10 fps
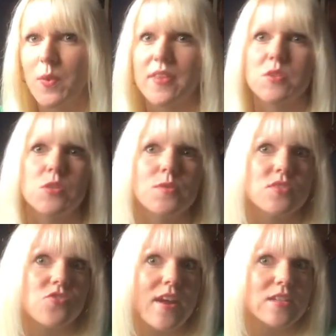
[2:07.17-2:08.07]
whether she was
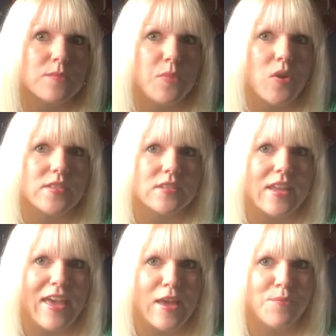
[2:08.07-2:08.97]
trying to poison
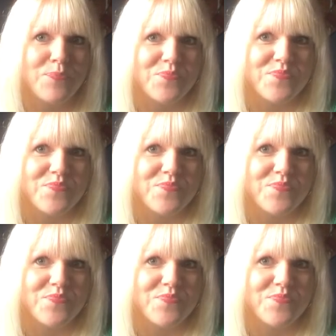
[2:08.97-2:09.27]
him.